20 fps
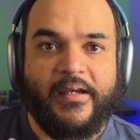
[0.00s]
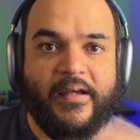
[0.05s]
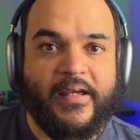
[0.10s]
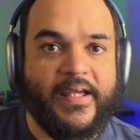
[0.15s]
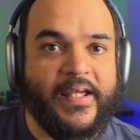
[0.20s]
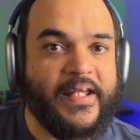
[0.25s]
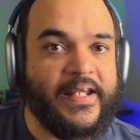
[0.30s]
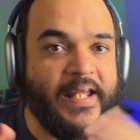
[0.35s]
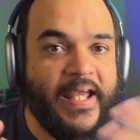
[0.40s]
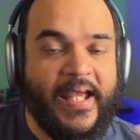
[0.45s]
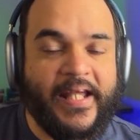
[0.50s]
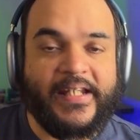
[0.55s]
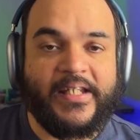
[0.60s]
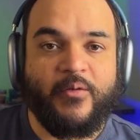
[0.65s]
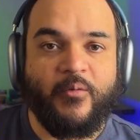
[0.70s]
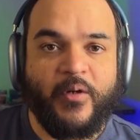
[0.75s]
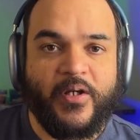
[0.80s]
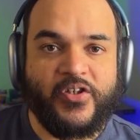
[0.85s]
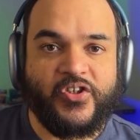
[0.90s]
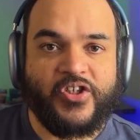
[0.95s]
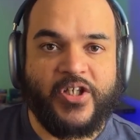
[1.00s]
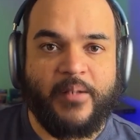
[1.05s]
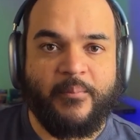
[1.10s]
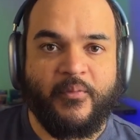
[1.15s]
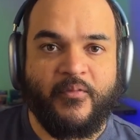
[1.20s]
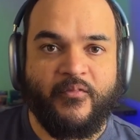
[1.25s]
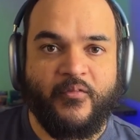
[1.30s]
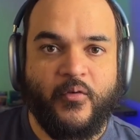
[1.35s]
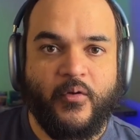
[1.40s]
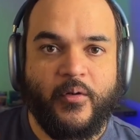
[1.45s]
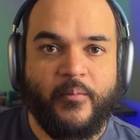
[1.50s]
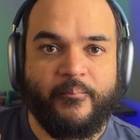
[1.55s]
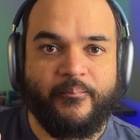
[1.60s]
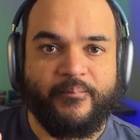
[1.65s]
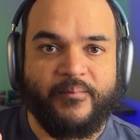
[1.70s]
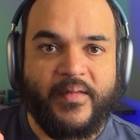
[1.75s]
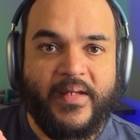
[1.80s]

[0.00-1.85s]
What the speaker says: in any way, shape, or form.